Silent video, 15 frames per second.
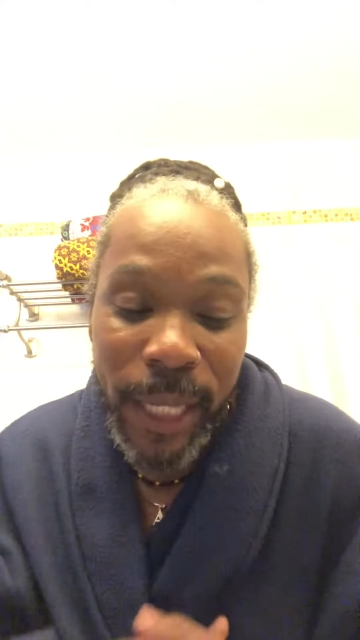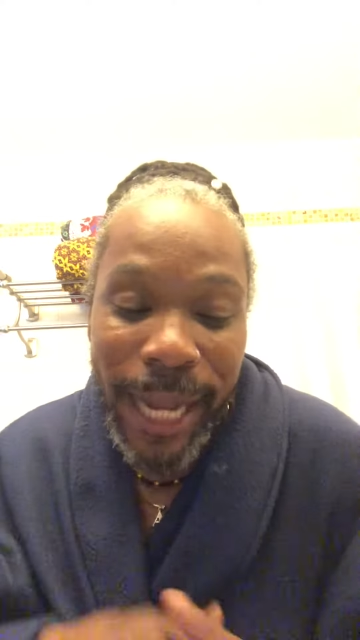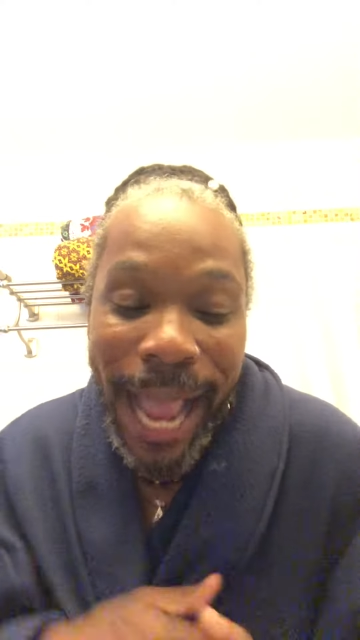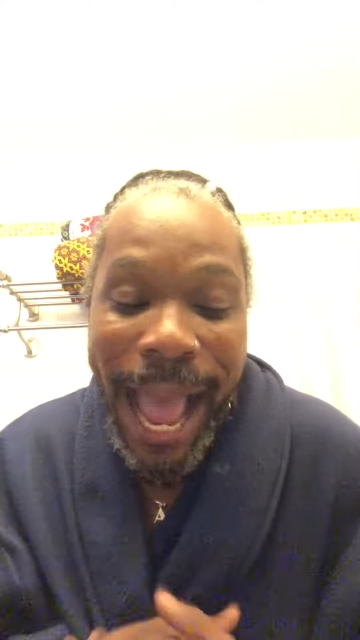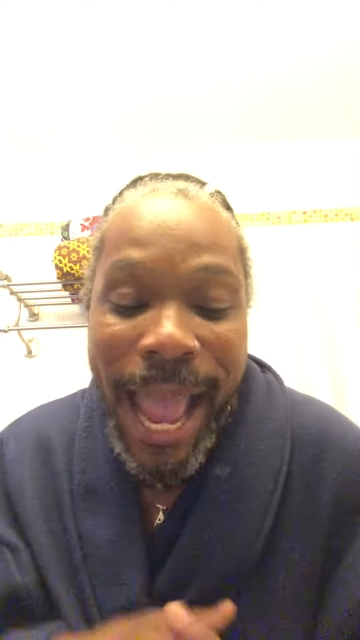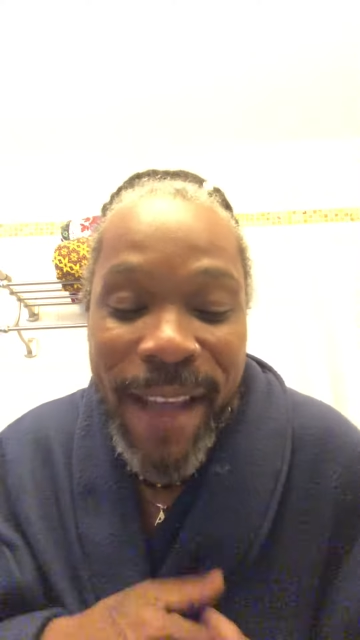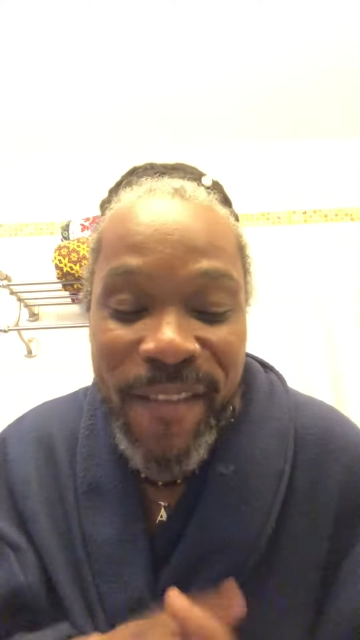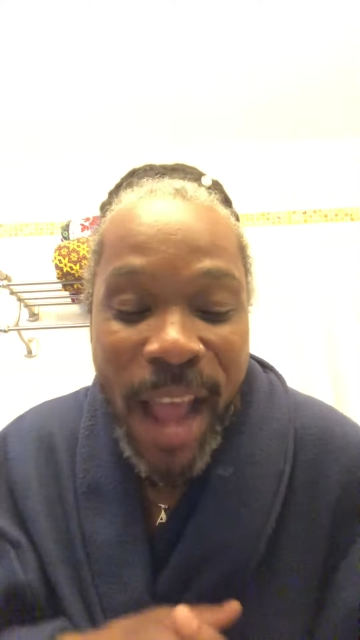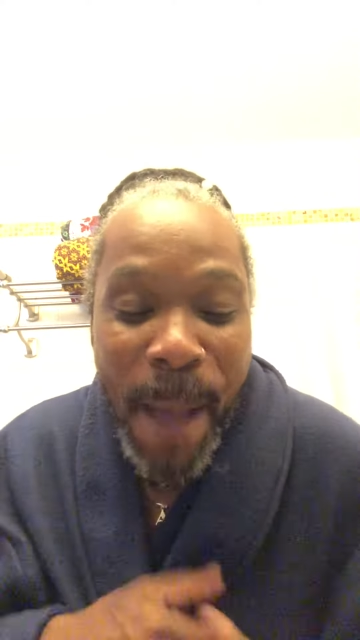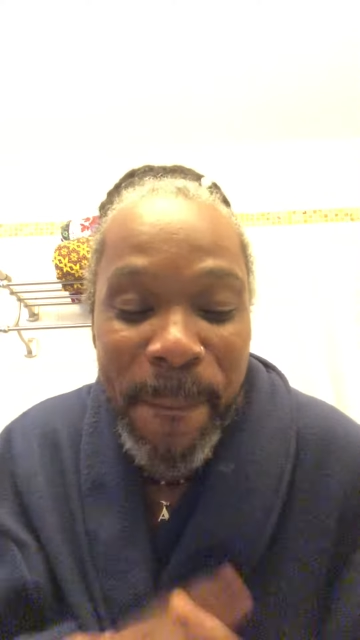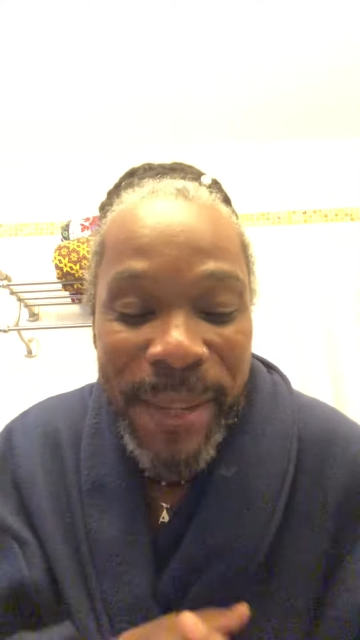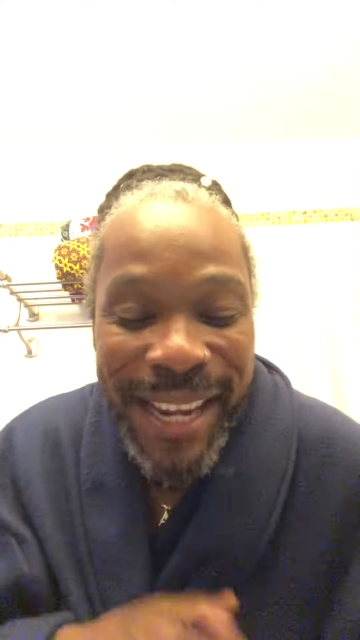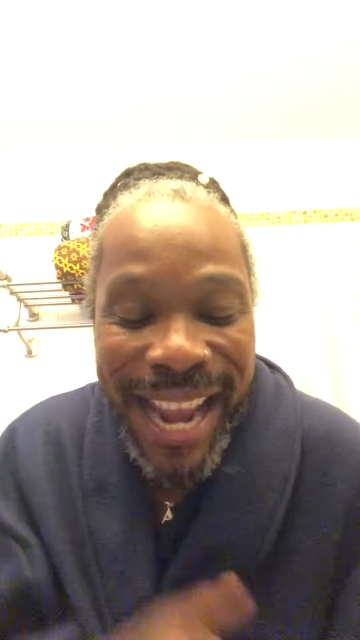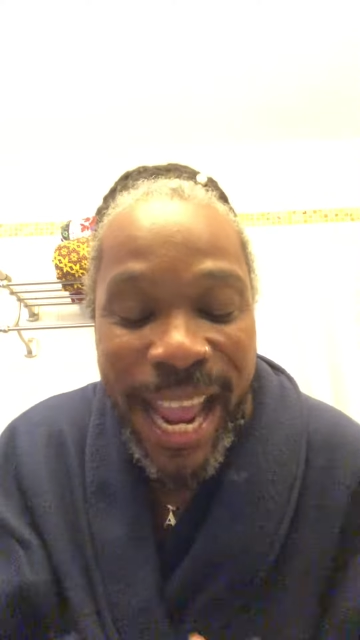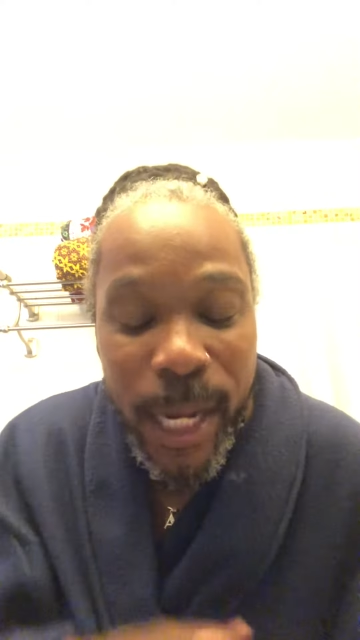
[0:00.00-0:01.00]
Like, I have not
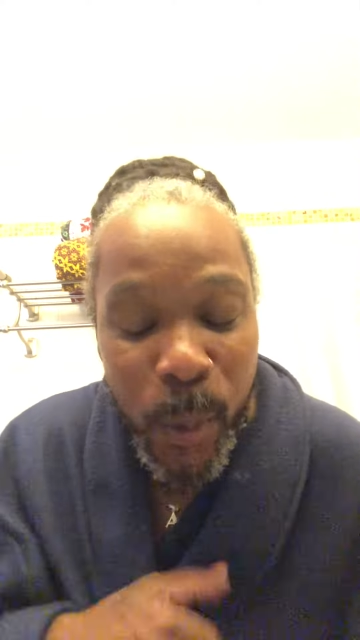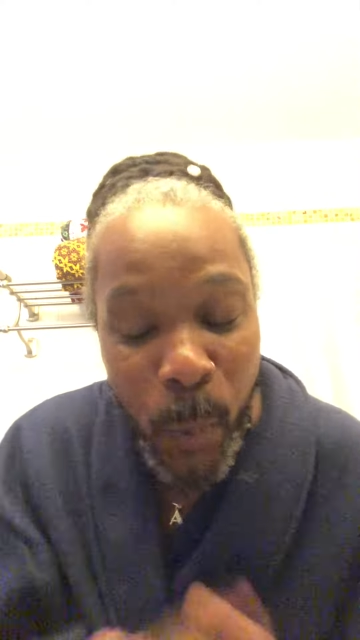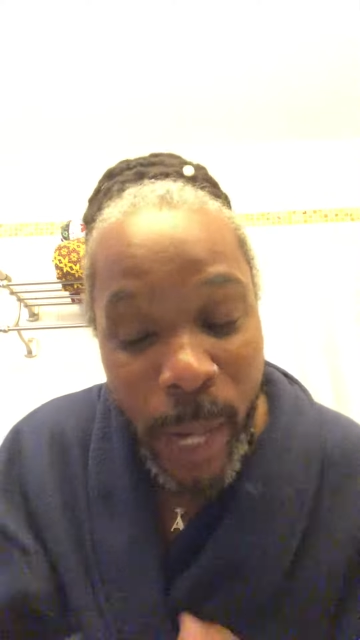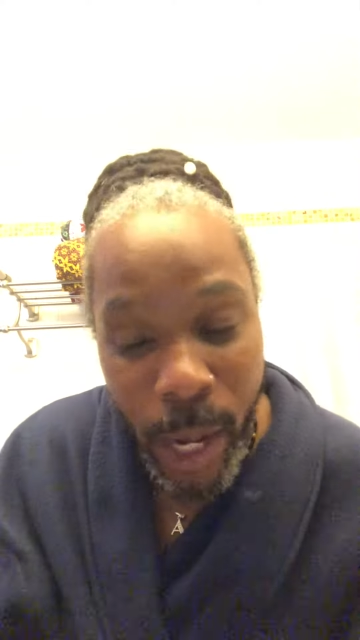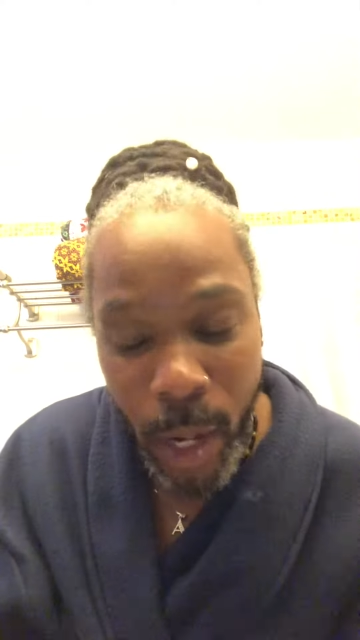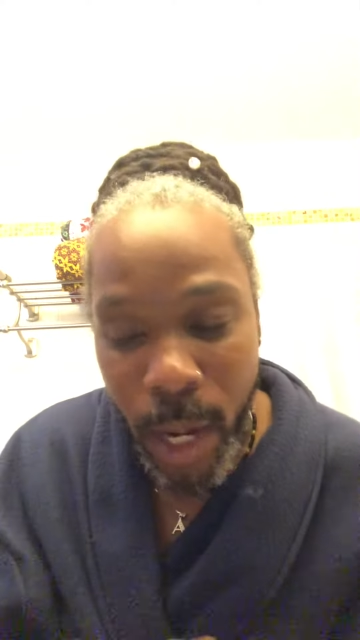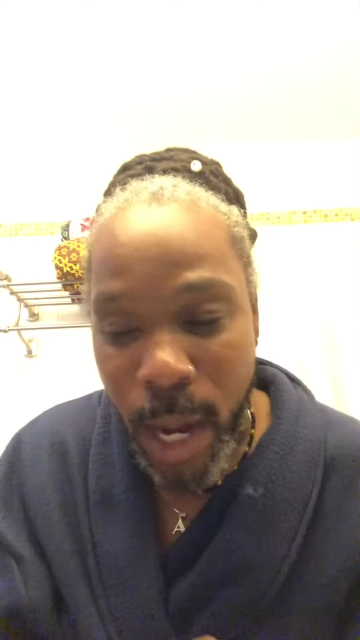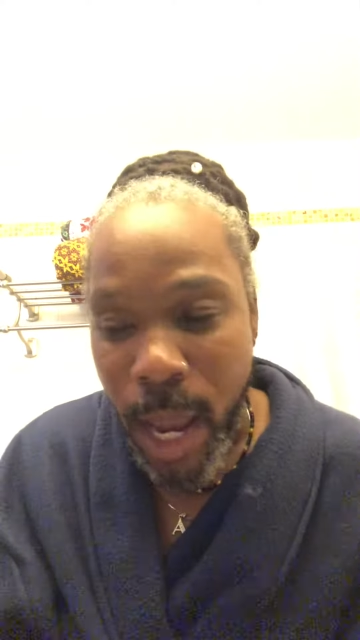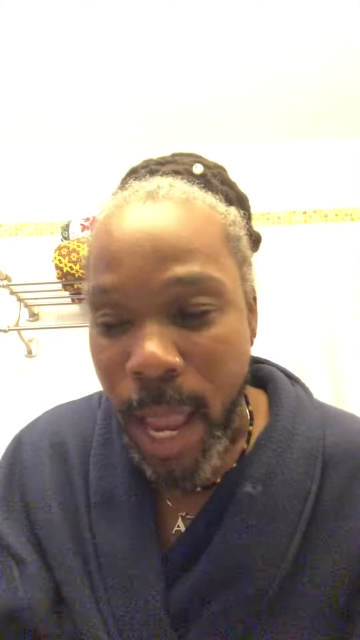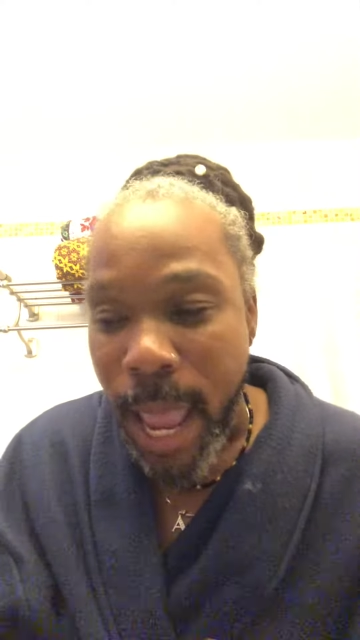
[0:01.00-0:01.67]
been anywhere.